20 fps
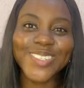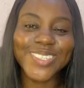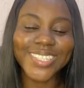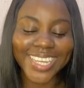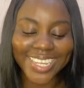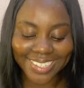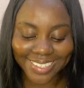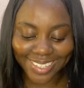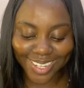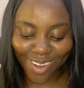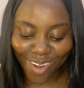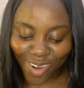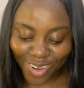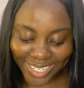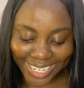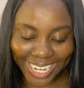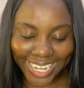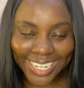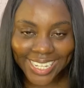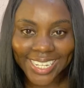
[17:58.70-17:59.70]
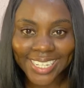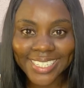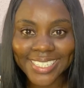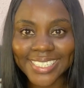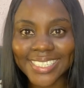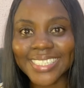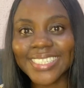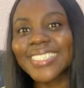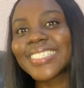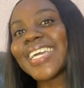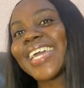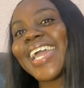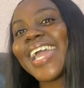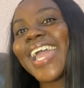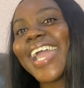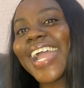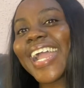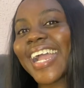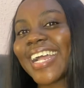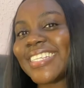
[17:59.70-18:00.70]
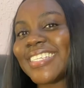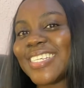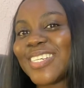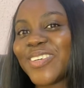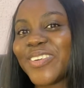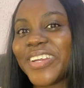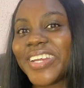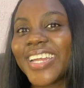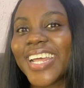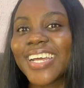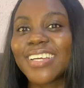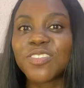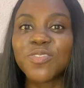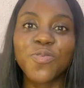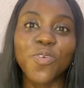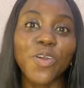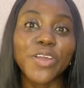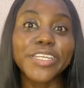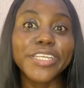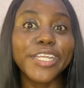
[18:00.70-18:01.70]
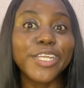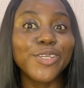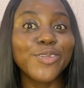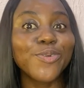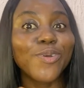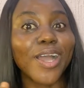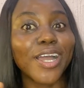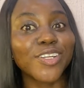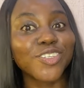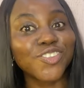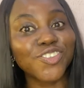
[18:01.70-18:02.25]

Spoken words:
there's the others category, that's for needle and